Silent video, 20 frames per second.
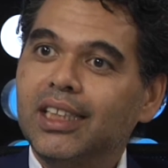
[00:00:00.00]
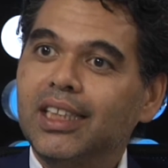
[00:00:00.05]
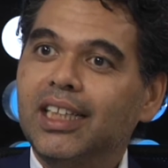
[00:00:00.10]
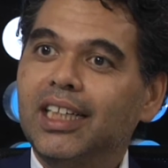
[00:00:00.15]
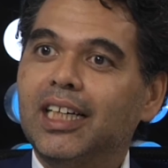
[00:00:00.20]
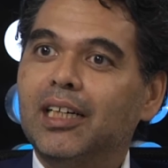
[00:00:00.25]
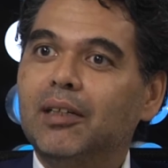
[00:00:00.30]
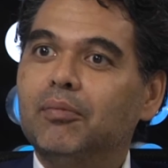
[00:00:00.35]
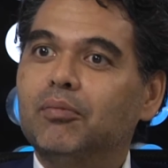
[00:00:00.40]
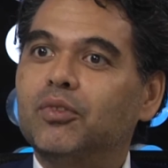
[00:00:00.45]

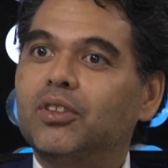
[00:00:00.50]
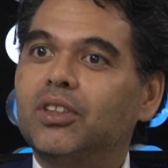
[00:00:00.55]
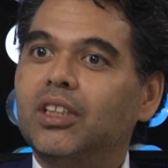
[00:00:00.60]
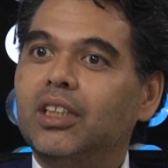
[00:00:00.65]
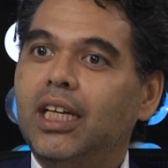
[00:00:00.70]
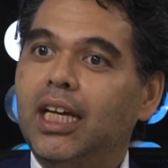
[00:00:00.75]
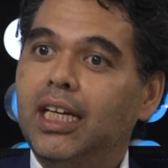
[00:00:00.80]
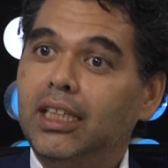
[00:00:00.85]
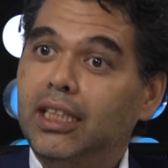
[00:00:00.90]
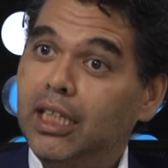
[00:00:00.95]

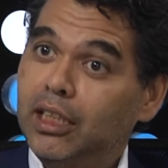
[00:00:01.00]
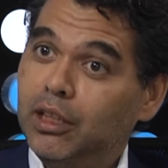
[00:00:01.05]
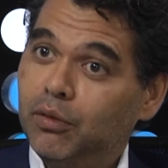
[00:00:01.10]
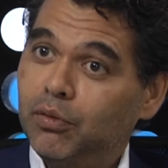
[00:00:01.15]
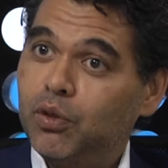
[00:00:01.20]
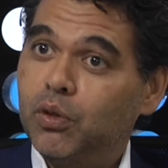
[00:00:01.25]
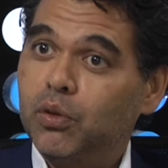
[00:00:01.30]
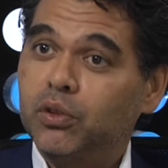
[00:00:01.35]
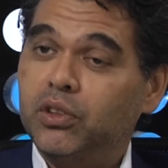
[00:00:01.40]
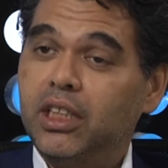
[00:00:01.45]
And then of
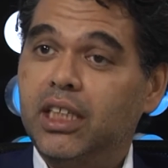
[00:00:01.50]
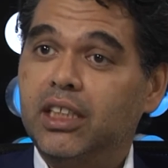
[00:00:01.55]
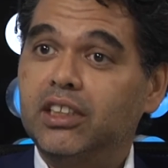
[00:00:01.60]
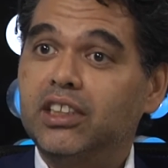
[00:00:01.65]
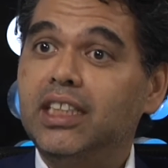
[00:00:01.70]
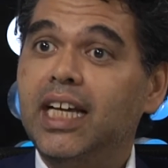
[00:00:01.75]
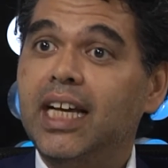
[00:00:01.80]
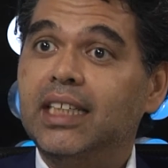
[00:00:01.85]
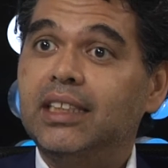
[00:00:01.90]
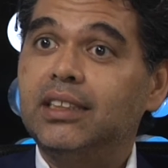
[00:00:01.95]
course there's
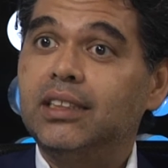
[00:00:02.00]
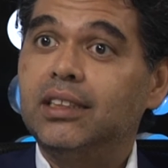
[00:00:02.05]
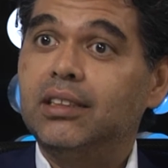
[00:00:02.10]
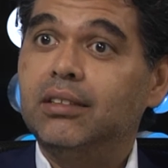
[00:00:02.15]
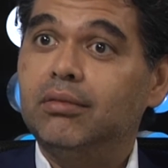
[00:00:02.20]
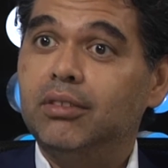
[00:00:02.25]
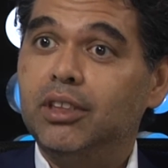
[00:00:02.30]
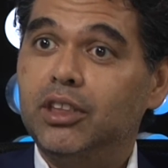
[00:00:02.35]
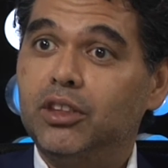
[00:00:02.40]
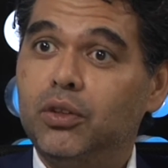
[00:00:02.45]
Nest,
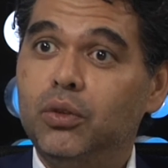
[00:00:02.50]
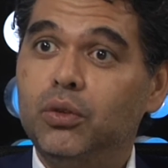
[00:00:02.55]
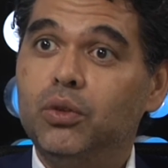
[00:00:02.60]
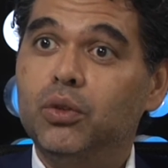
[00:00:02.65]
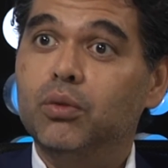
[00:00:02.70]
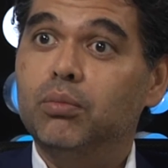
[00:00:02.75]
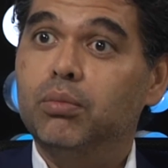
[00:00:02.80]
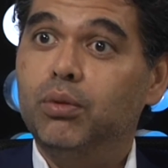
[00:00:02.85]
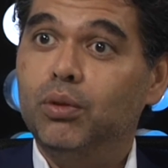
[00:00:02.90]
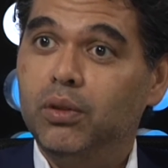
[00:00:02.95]
which
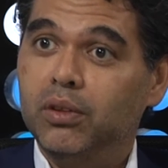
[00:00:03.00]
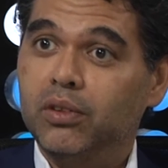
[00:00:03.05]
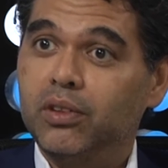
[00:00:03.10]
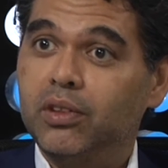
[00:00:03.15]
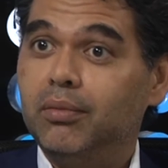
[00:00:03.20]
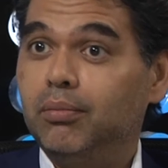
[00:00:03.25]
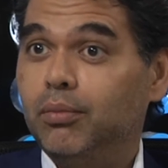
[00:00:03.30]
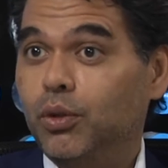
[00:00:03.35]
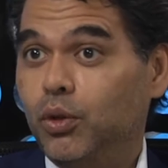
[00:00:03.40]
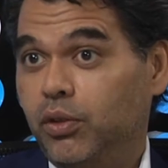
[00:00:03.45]
Google
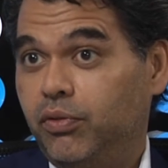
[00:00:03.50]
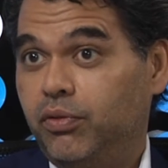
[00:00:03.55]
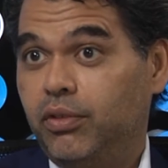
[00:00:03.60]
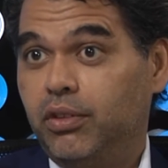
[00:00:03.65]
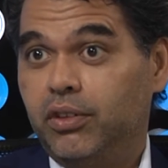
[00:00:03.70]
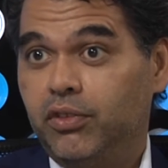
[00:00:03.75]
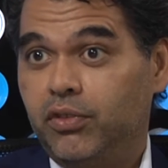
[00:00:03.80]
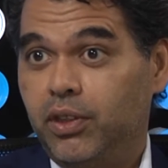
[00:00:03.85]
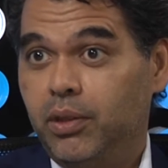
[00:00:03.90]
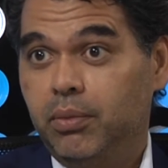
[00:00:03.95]
bought
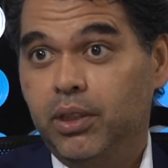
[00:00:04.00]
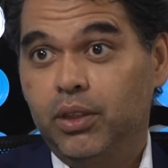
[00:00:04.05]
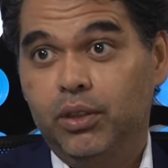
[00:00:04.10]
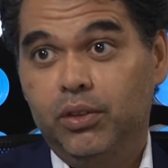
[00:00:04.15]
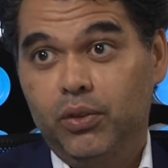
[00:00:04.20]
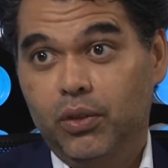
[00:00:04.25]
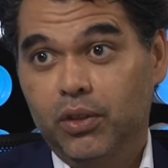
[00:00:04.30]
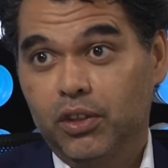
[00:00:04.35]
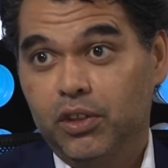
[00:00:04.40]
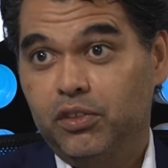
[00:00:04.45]
for $3 billion
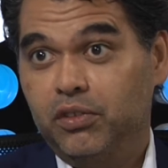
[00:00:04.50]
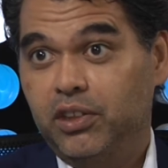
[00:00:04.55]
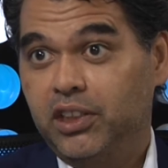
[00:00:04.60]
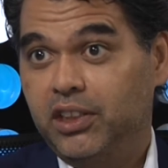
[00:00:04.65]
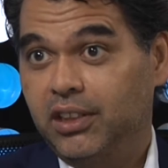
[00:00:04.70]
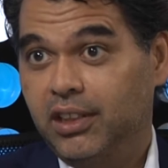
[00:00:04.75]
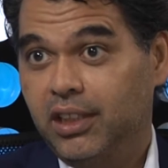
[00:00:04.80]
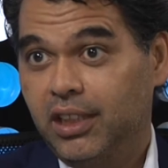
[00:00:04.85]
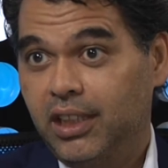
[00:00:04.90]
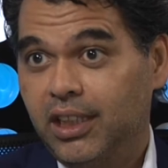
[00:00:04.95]

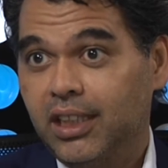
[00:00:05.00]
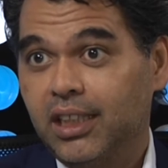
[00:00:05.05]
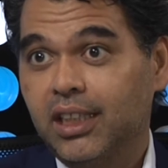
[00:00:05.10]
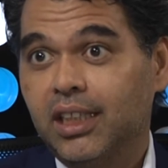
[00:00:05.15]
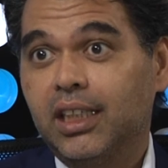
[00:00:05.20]
recently.